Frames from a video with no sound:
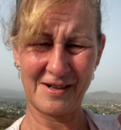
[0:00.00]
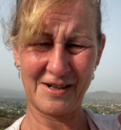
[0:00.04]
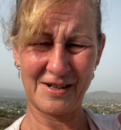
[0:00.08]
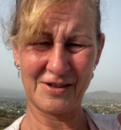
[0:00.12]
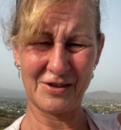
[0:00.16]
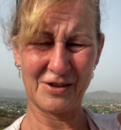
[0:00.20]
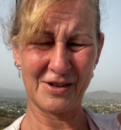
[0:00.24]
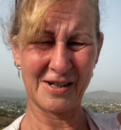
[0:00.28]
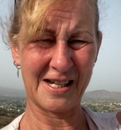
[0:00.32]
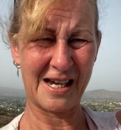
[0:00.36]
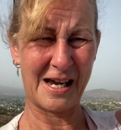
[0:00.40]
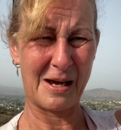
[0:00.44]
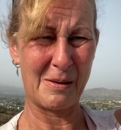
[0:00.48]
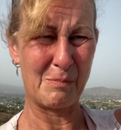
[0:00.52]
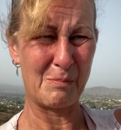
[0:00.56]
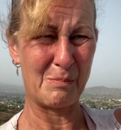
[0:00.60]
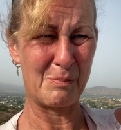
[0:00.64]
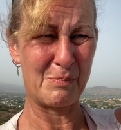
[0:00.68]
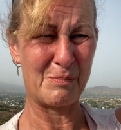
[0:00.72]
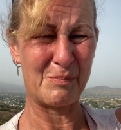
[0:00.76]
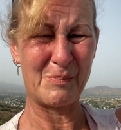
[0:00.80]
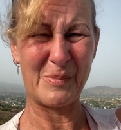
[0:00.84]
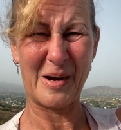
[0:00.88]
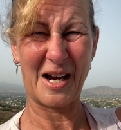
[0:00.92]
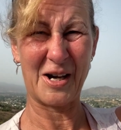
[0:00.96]
It's not getting
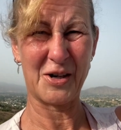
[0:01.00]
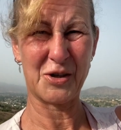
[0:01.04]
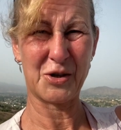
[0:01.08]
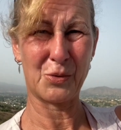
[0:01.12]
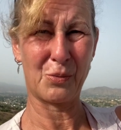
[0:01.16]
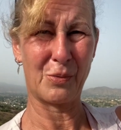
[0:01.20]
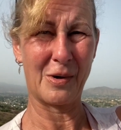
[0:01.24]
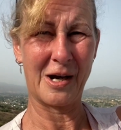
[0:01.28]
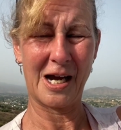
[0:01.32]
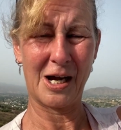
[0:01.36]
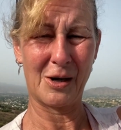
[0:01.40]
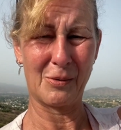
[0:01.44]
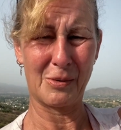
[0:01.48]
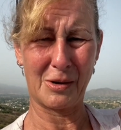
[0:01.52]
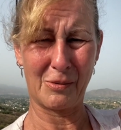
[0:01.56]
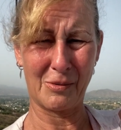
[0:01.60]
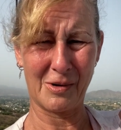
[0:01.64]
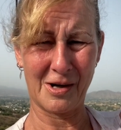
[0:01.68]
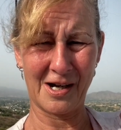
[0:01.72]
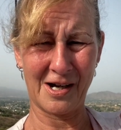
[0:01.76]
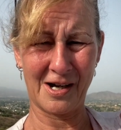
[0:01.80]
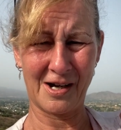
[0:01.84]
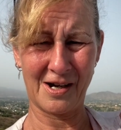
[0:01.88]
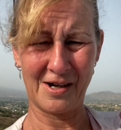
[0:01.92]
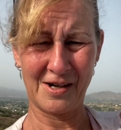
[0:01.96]
back to where we
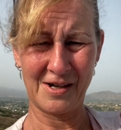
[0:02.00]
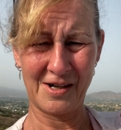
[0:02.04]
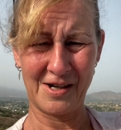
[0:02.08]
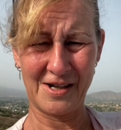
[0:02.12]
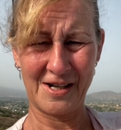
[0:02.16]
were.